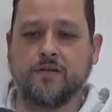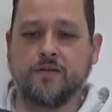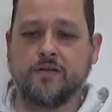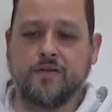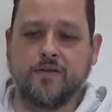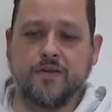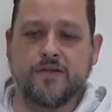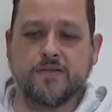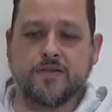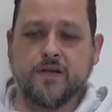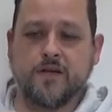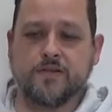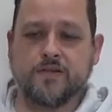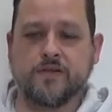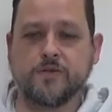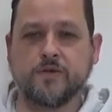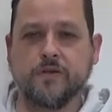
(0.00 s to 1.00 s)
is
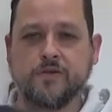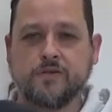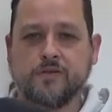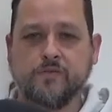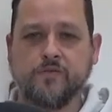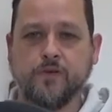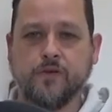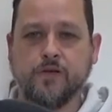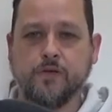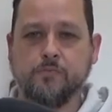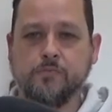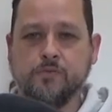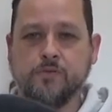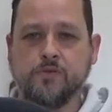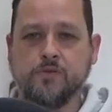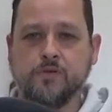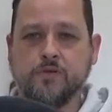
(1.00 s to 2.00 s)
nice as well, it's firm,
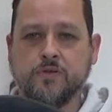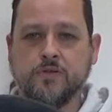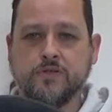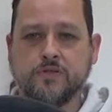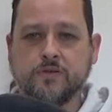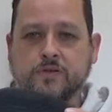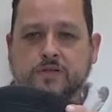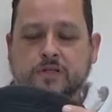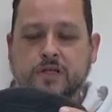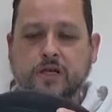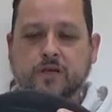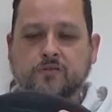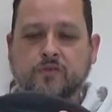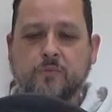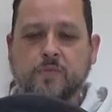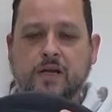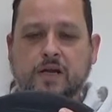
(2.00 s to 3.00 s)
so it's kind
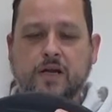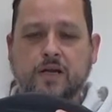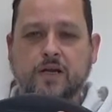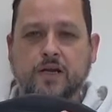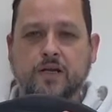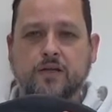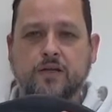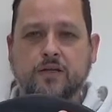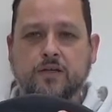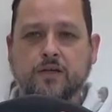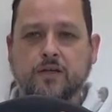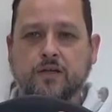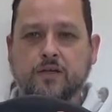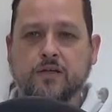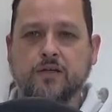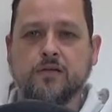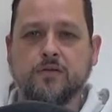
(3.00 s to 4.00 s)
of a bit like
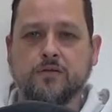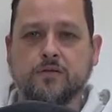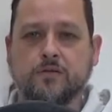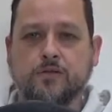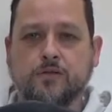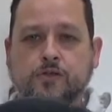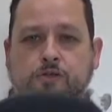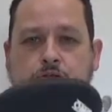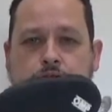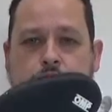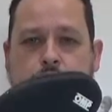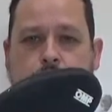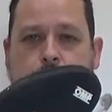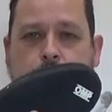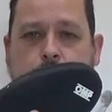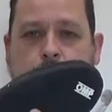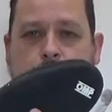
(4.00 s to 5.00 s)
a
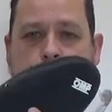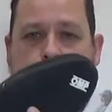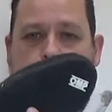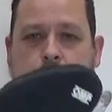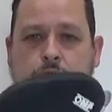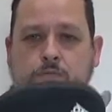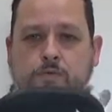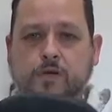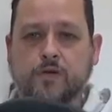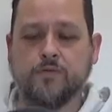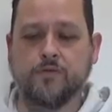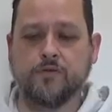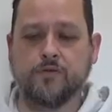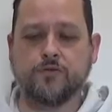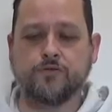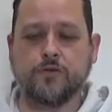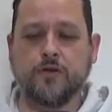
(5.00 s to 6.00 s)
shoe rather
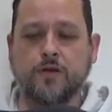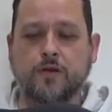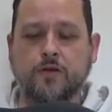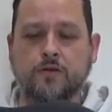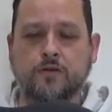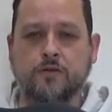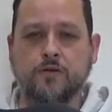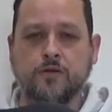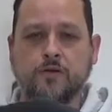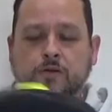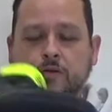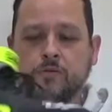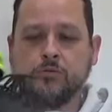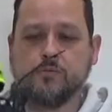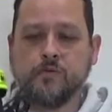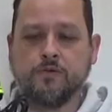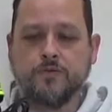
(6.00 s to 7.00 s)
than a trainer,
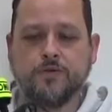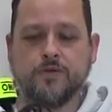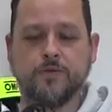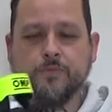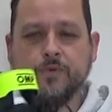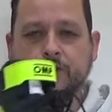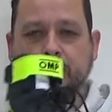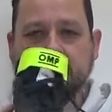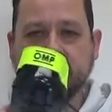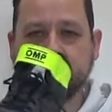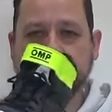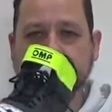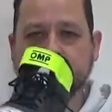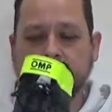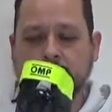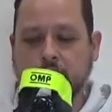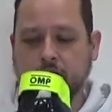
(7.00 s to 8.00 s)
whereas the body is
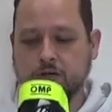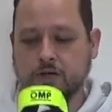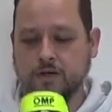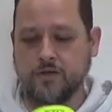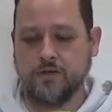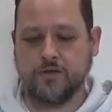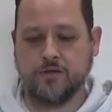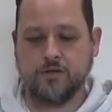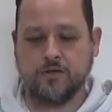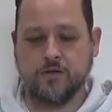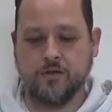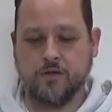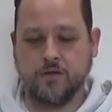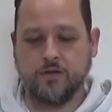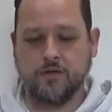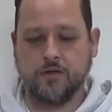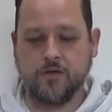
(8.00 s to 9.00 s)
more trainer-like.
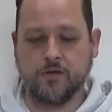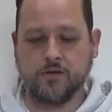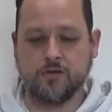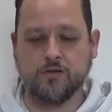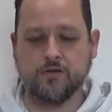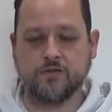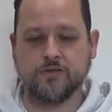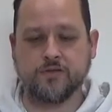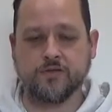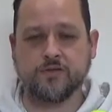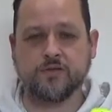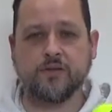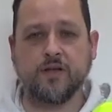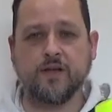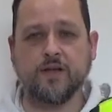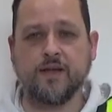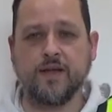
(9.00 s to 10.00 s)
And of course,
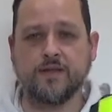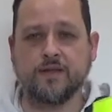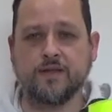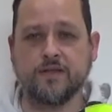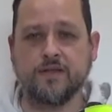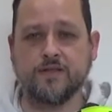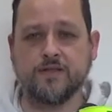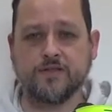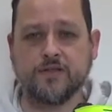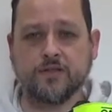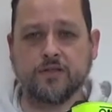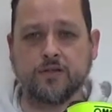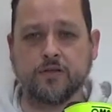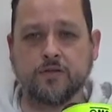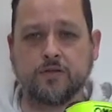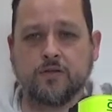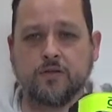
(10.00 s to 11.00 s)
again, these
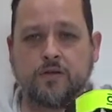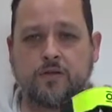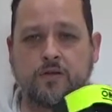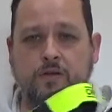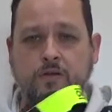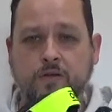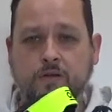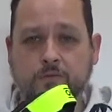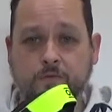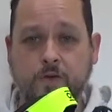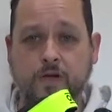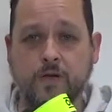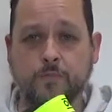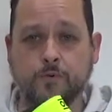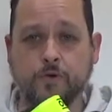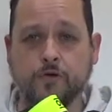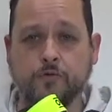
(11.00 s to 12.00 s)
are
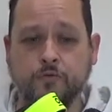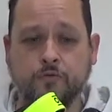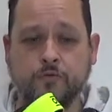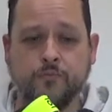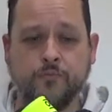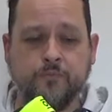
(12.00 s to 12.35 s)
fireproof.